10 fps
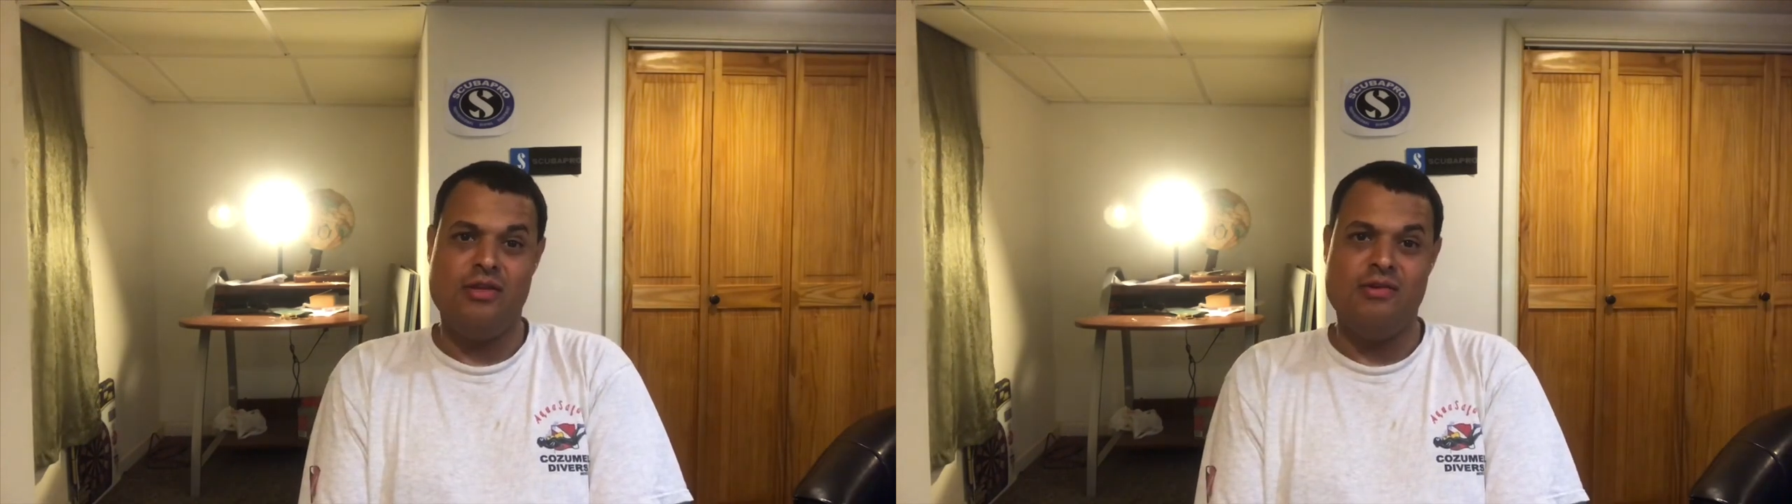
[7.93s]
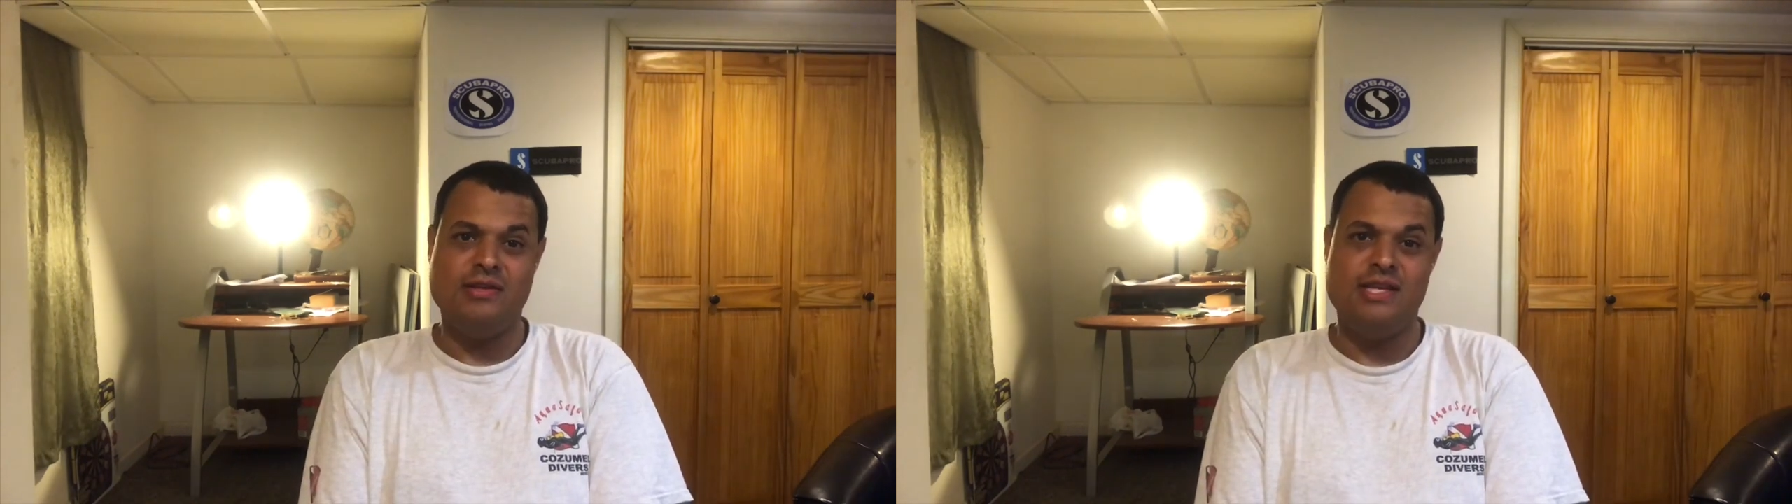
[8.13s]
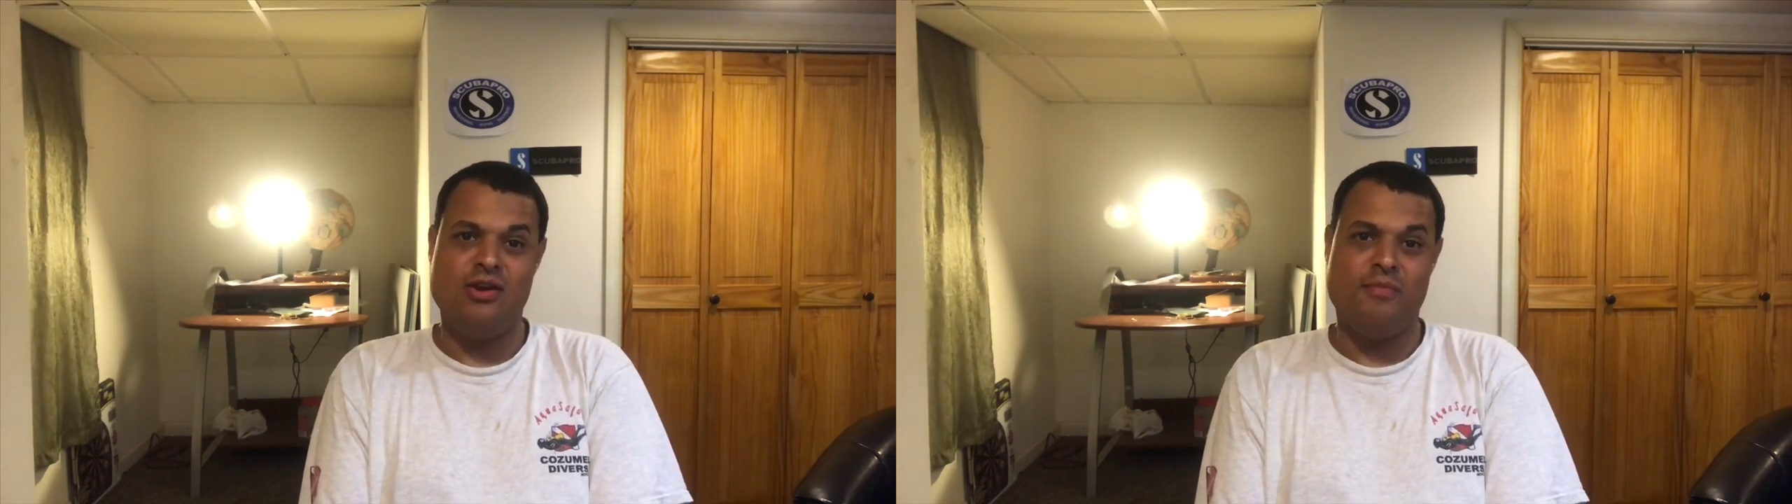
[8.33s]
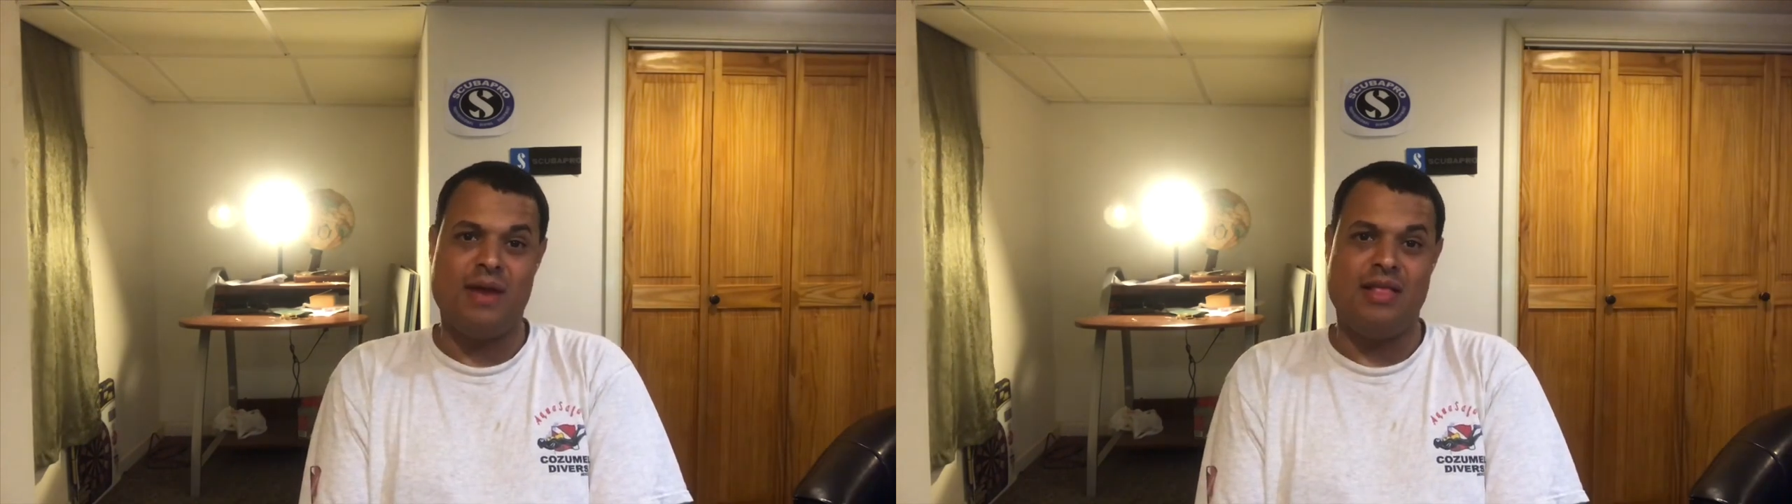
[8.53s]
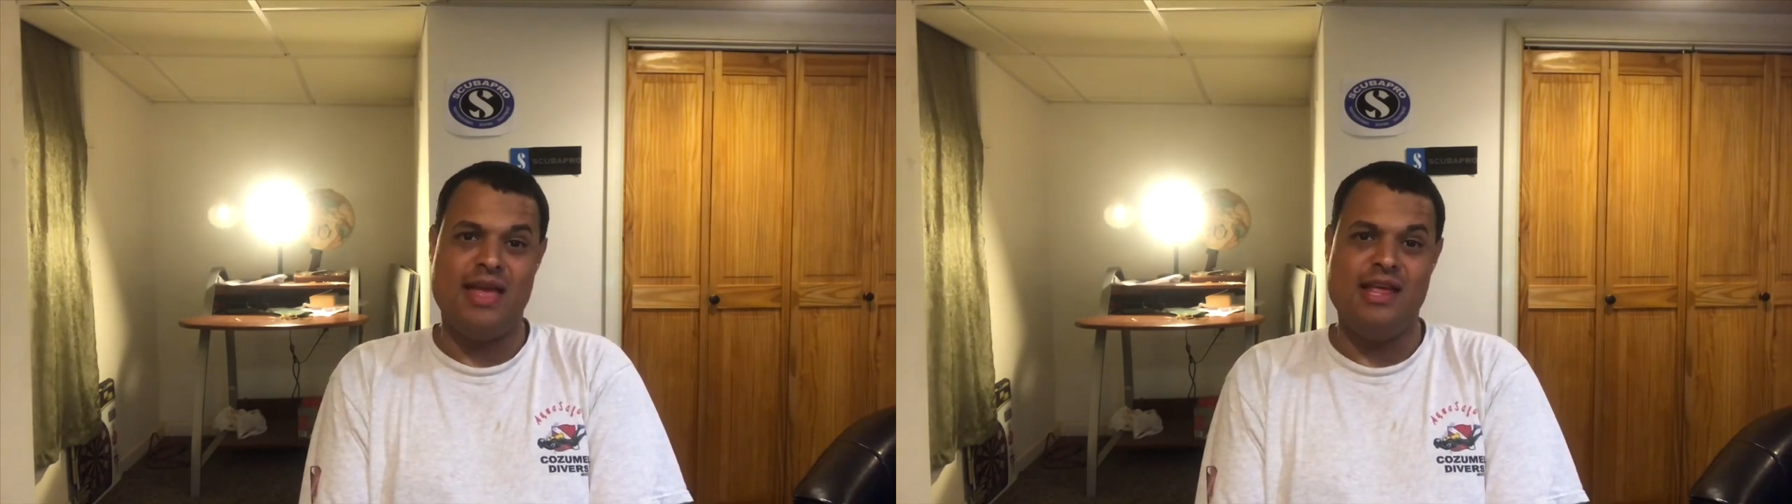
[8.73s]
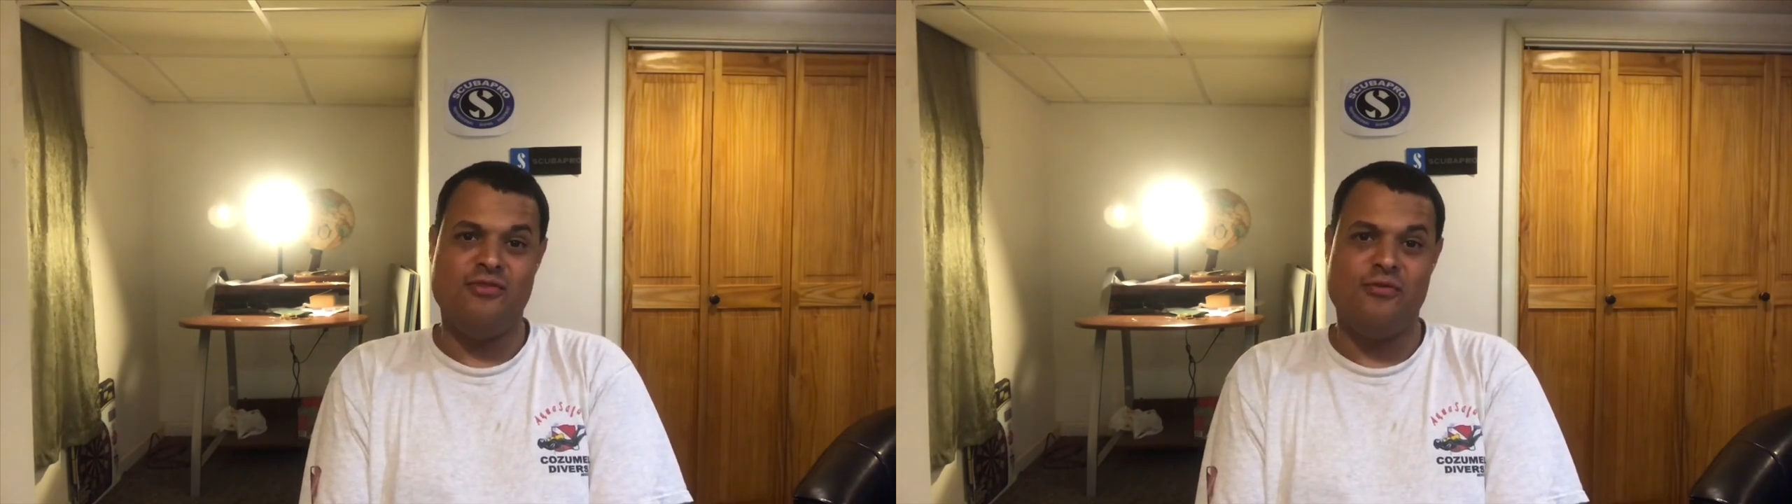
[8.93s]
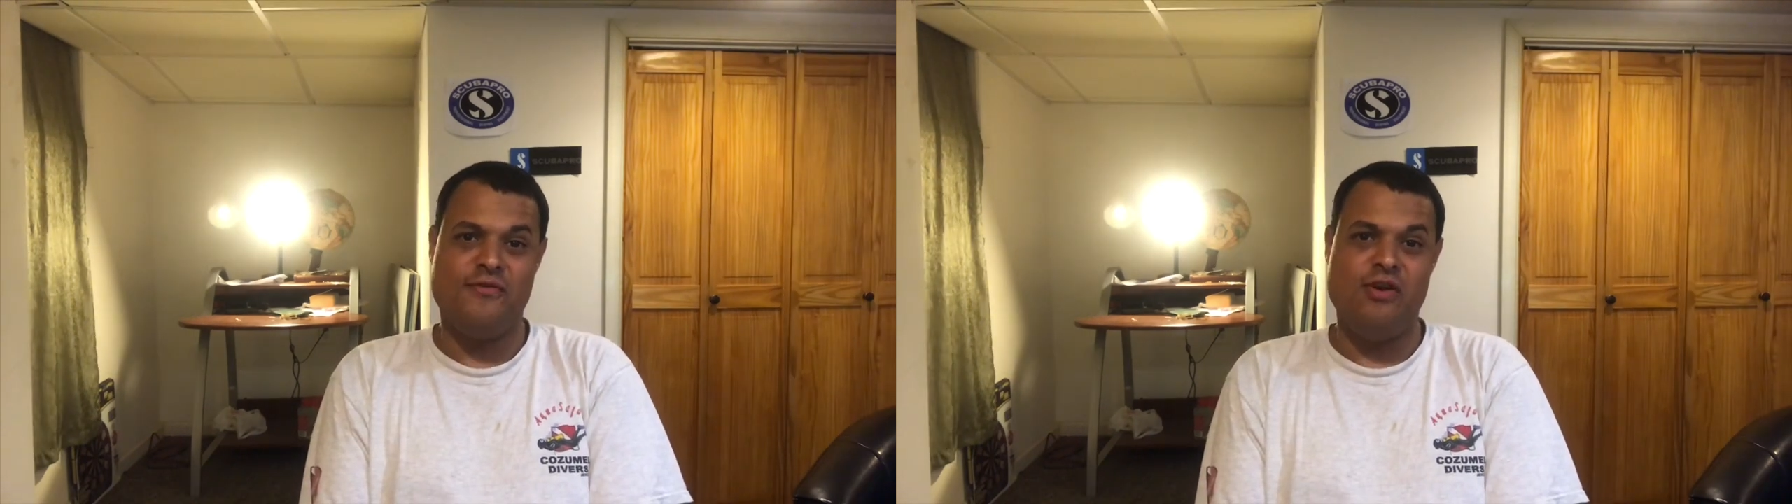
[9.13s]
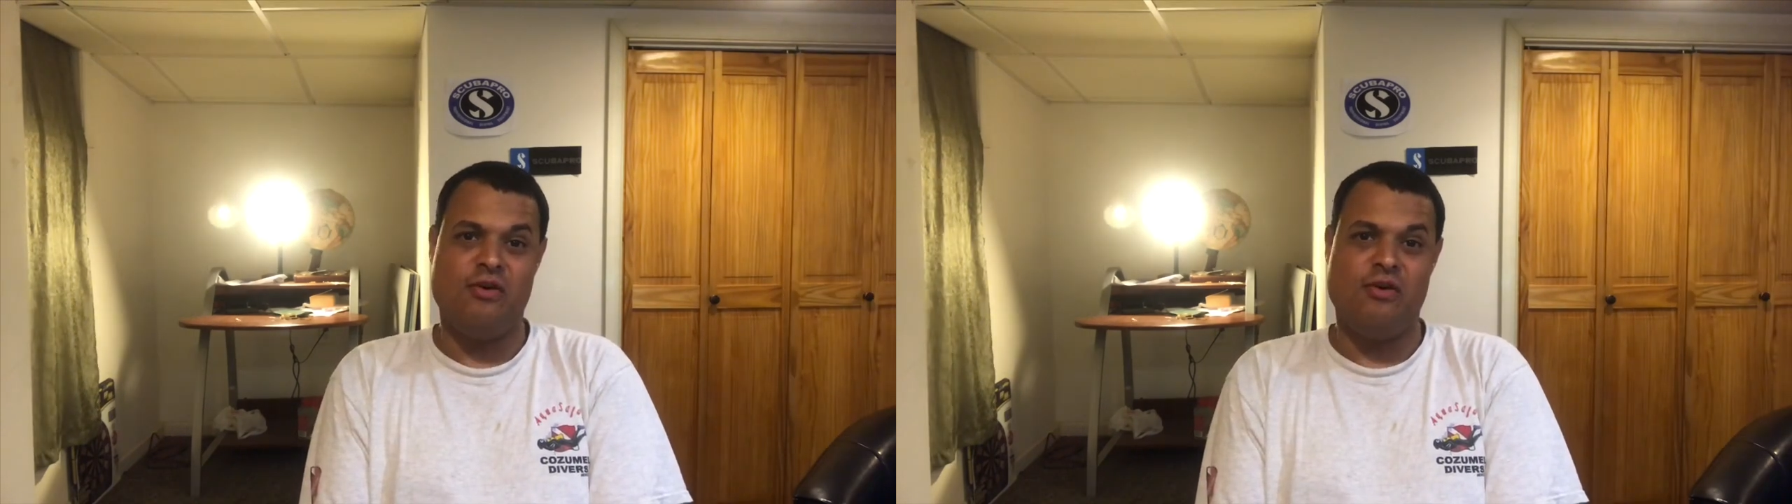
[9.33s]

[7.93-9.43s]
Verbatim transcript: Lewis here with my latest review.